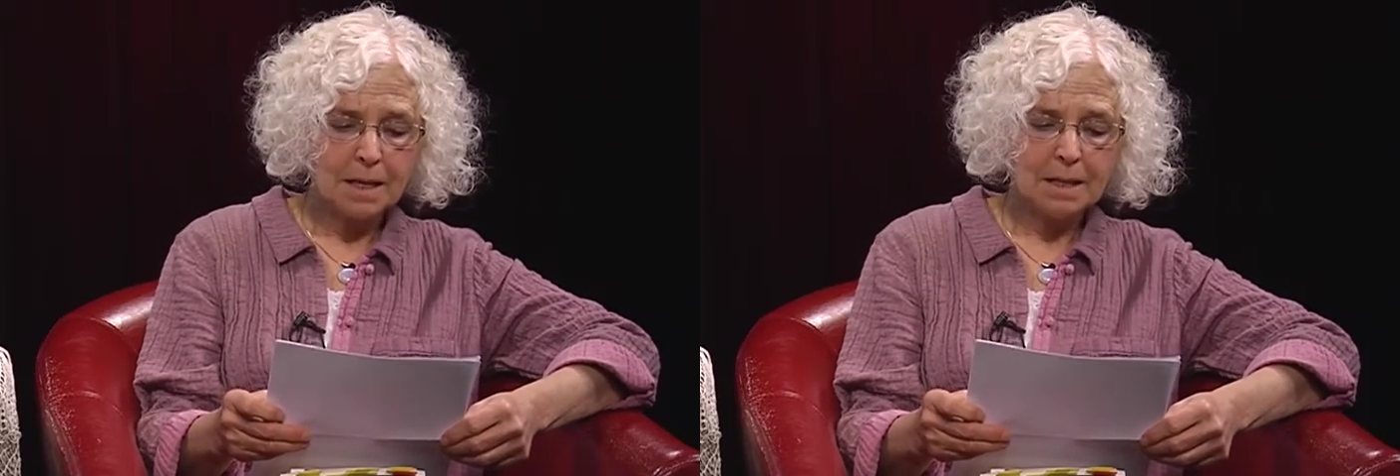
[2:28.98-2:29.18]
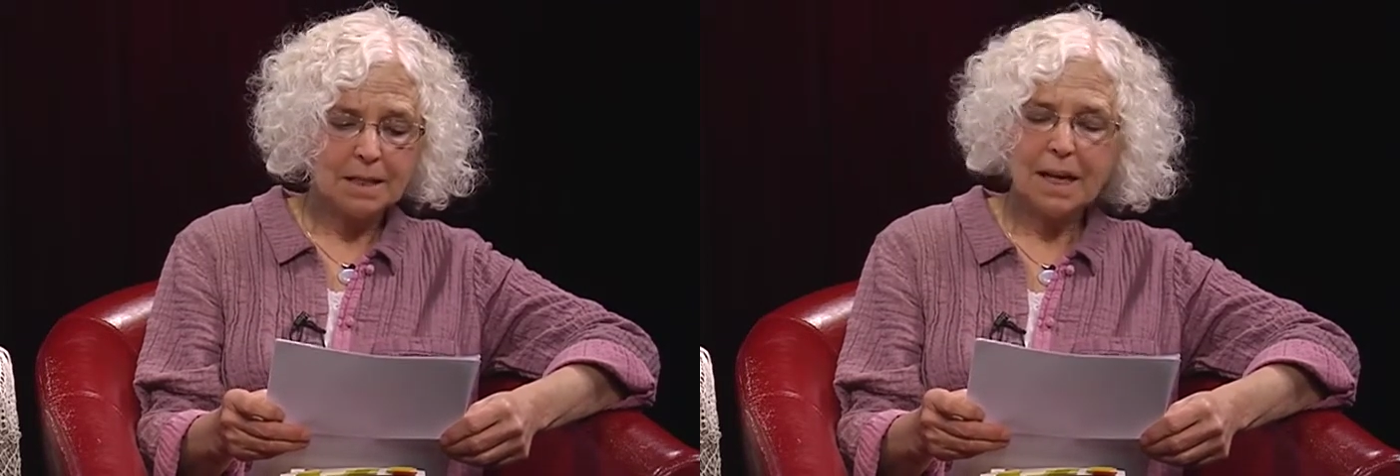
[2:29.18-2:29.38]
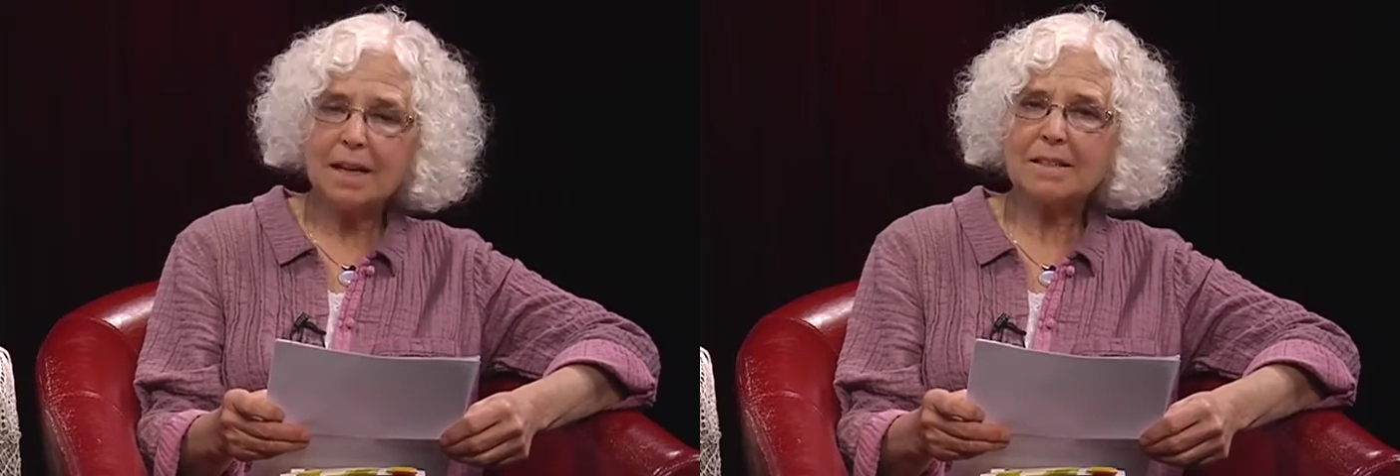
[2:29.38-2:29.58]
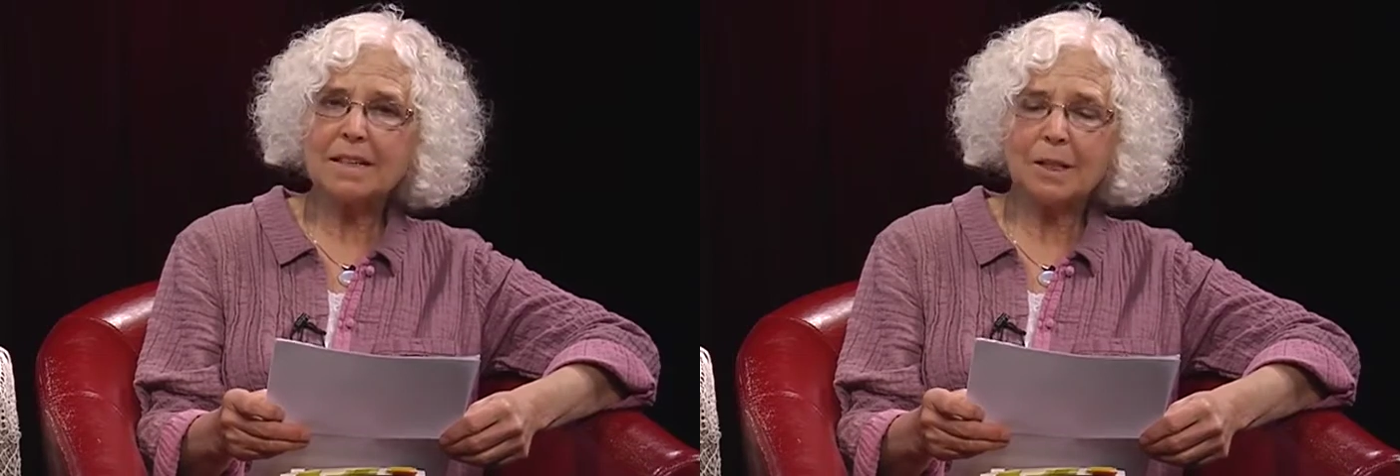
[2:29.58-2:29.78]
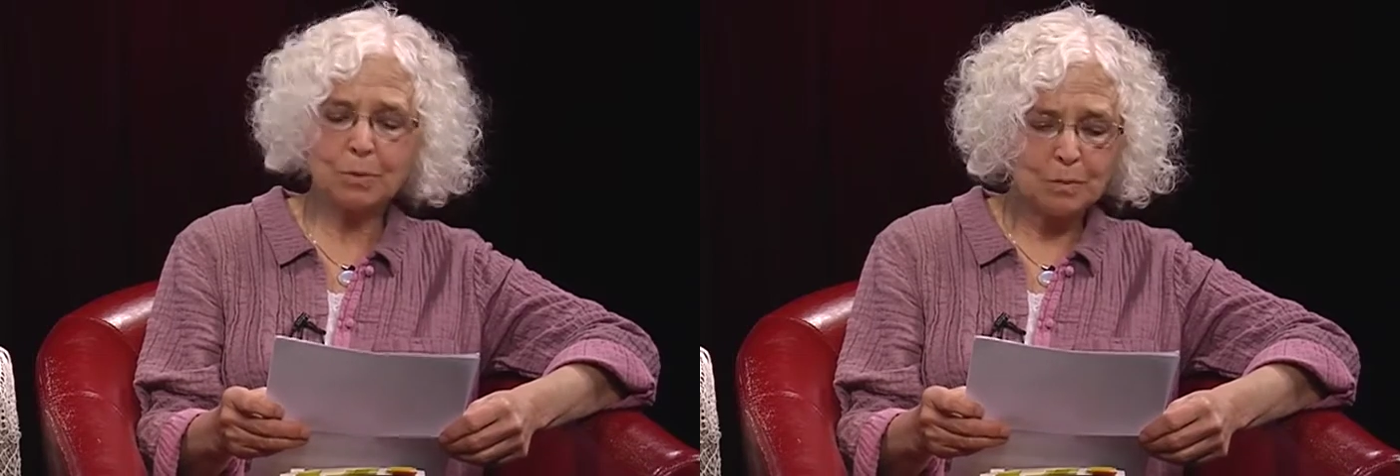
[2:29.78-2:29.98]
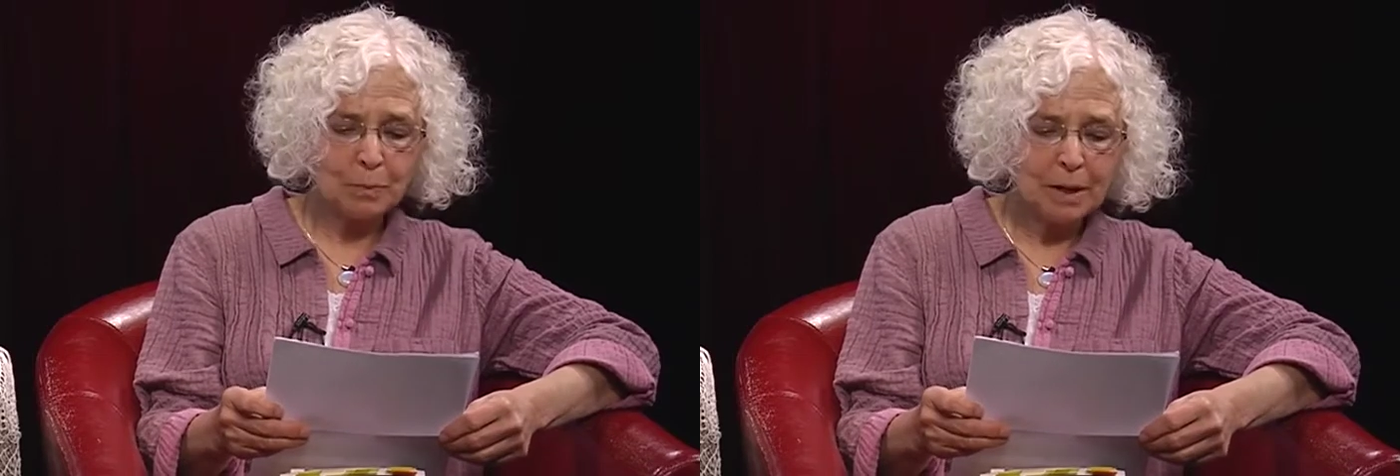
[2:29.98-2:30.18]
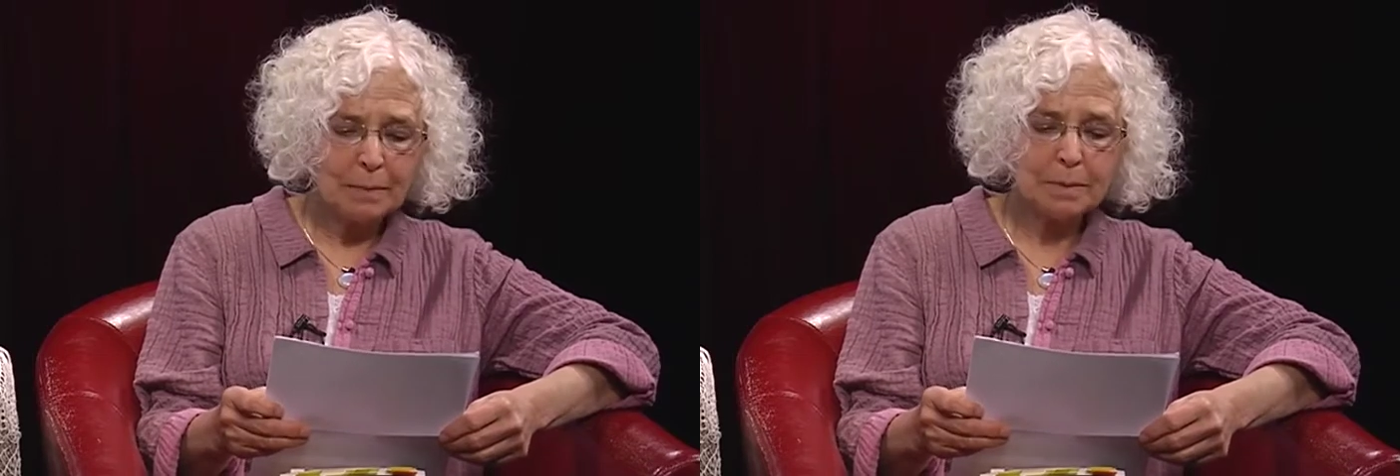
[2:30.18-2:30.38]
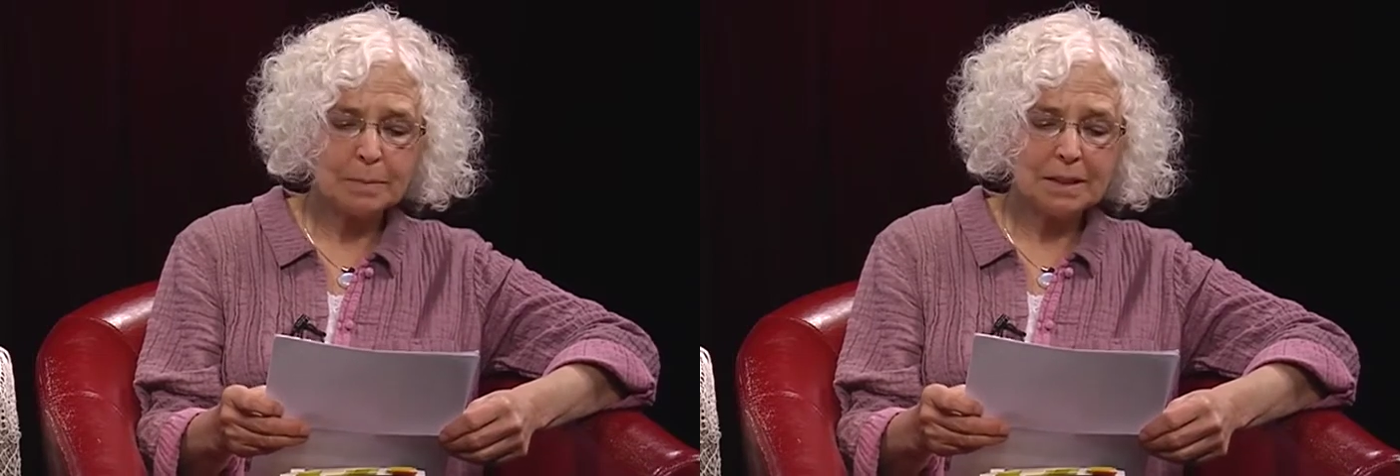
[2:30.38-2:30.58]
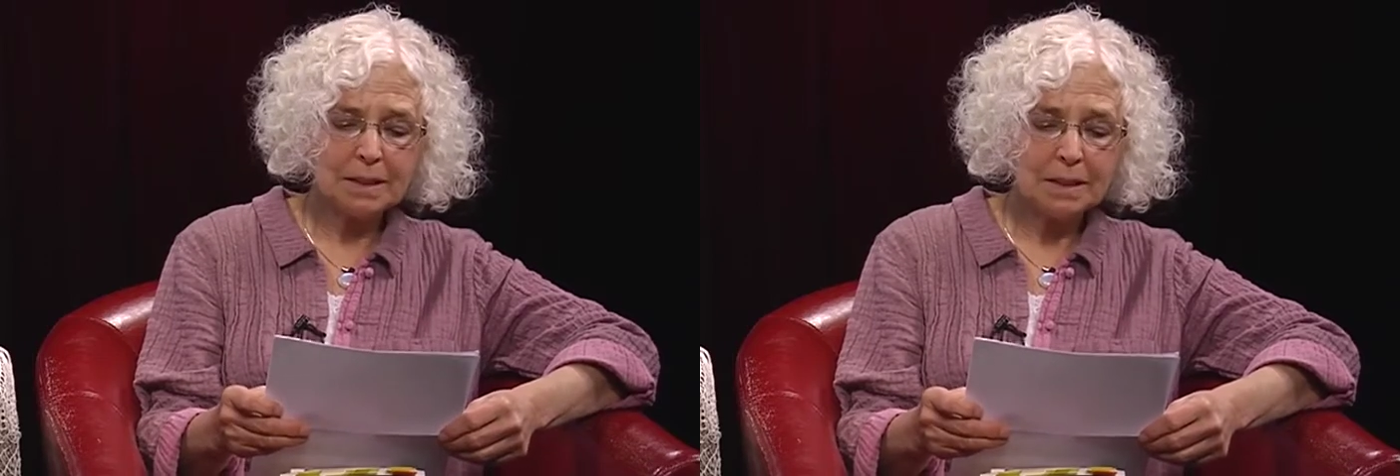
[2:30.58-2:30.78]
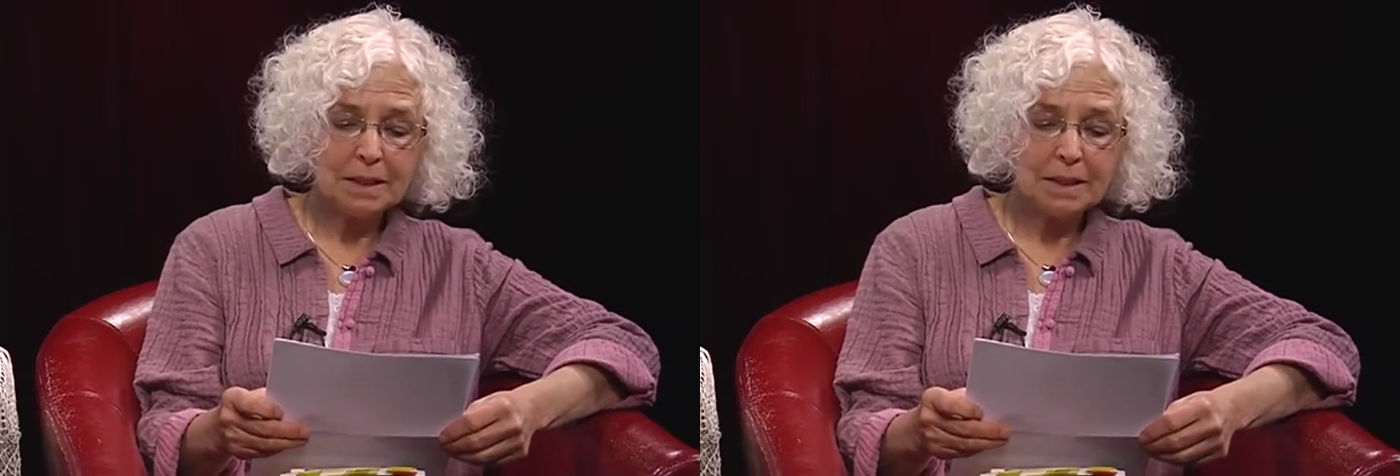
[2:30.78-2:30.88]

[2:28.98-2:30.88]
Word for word: Yes, it was probably